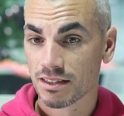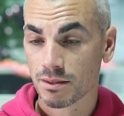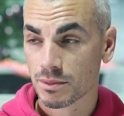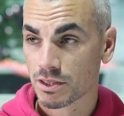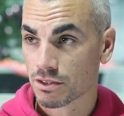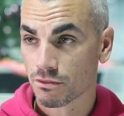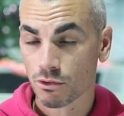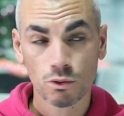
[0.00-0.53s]
of them
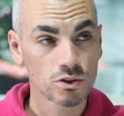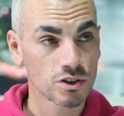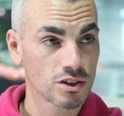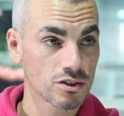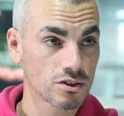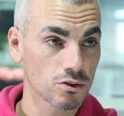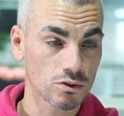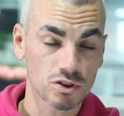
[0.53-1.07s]
are
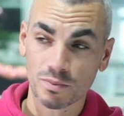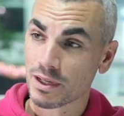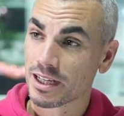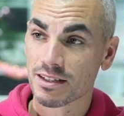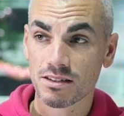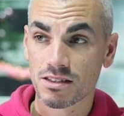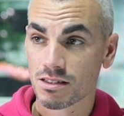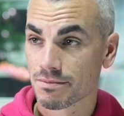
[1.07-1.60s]
divorces or
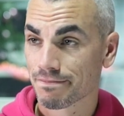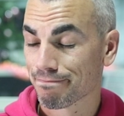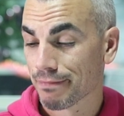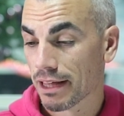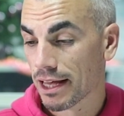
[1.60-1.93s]
splits.